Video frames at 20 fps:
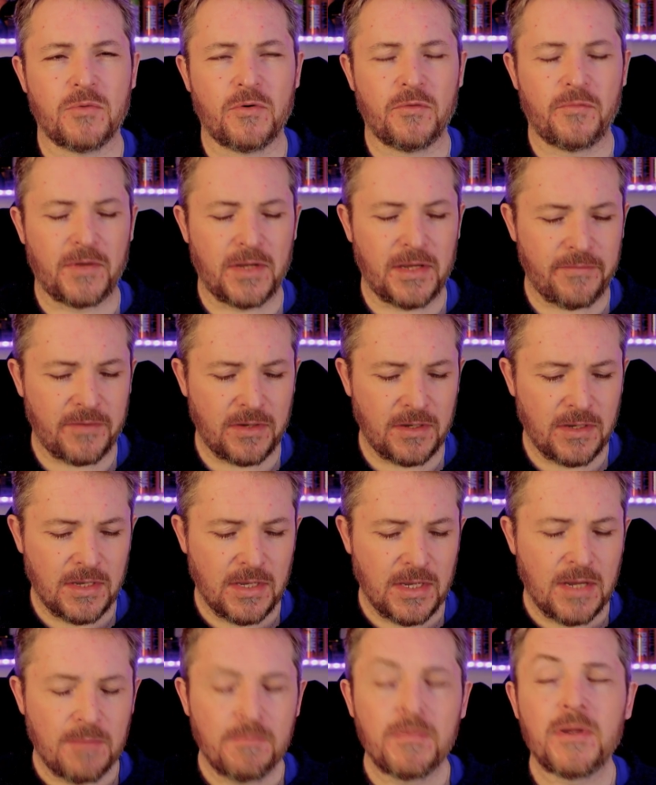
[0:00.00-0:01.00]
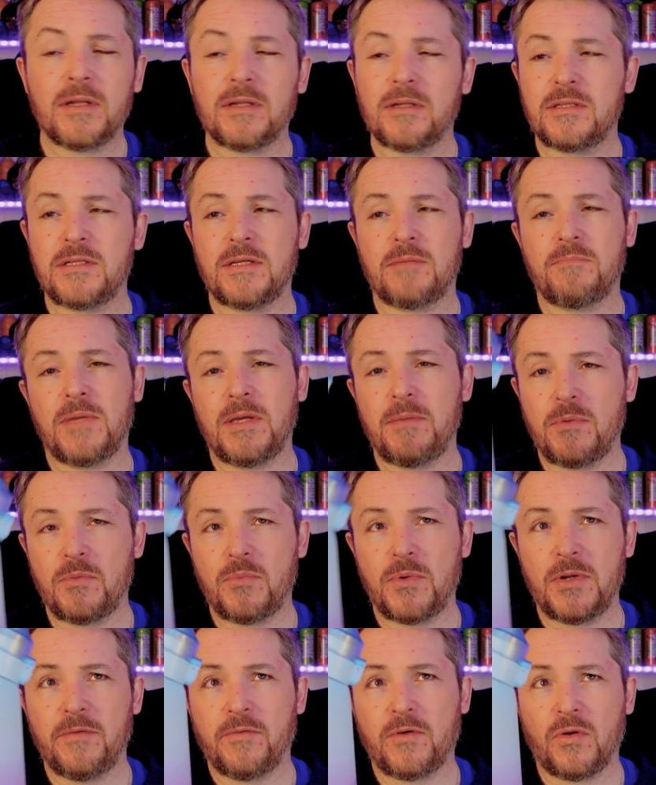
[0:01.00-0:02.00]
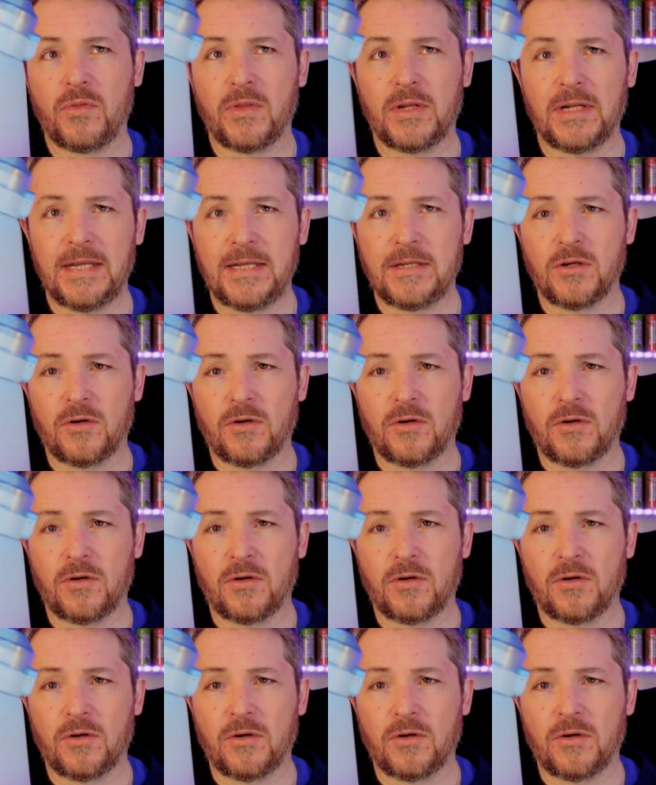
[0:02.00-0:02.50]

There's more flavour. But like I said, maybe when you've got the